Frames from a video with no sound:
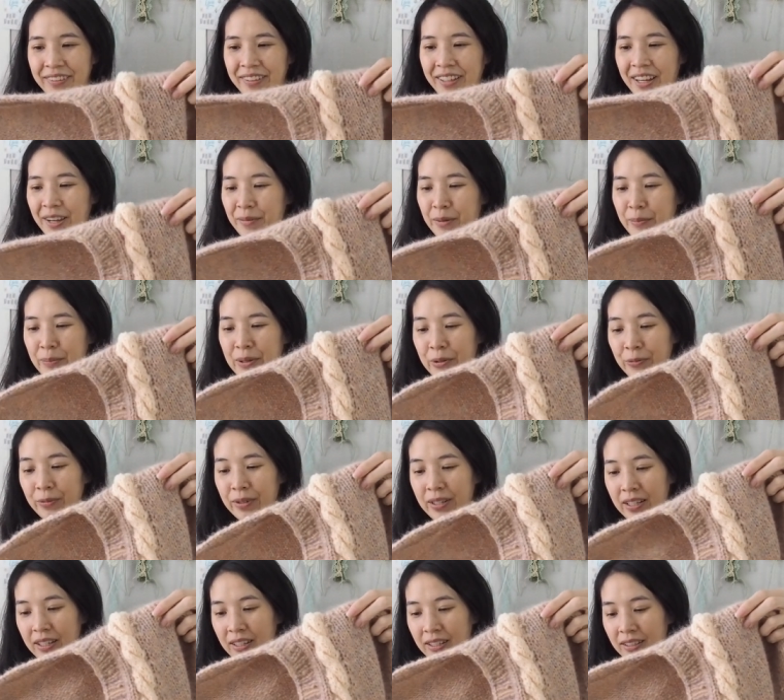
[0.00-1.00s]
I'm a bit
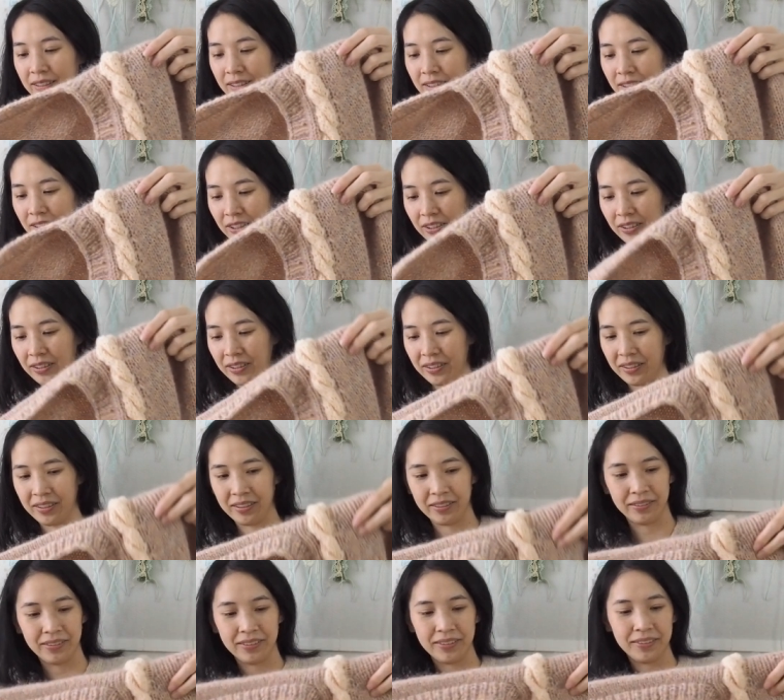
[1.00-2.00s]
weird, so
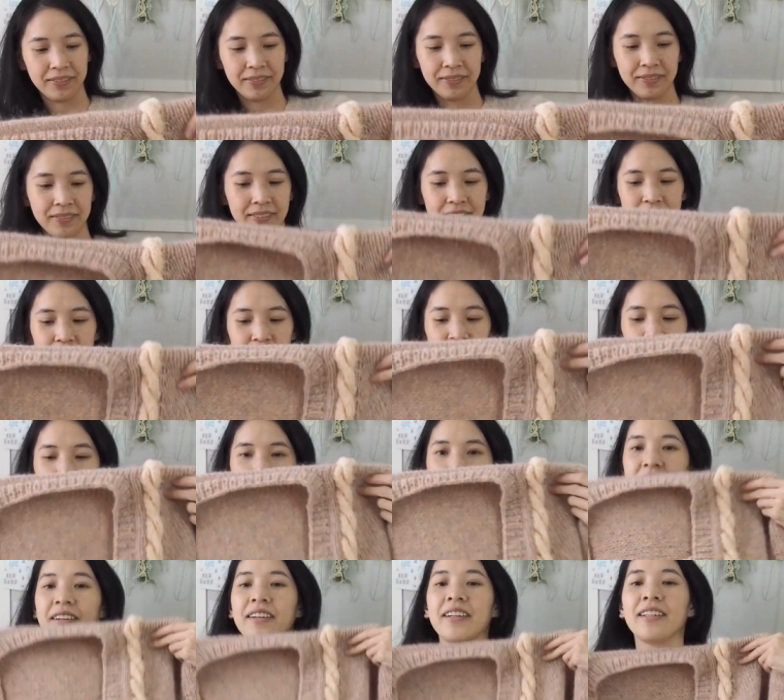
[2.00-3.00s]
uh, just,
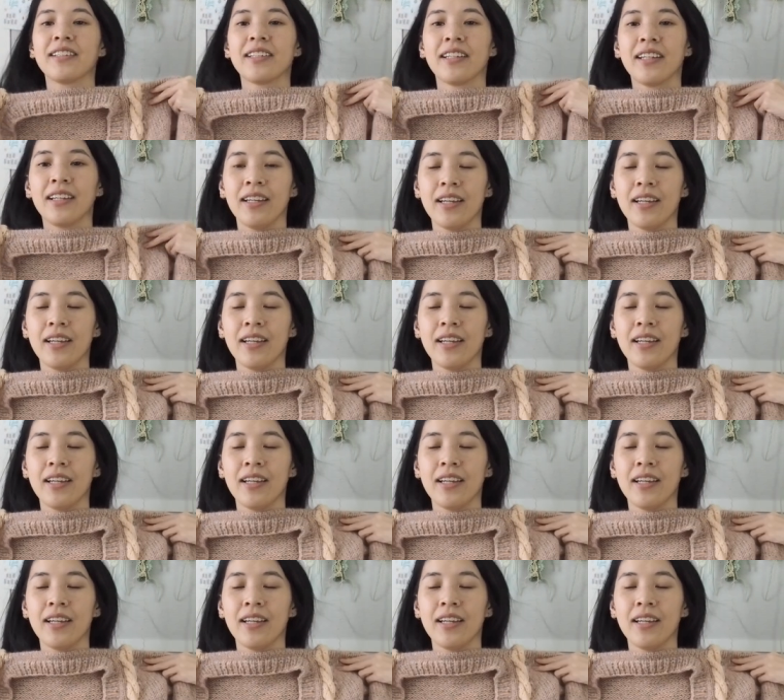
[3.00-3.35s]
sorry guys.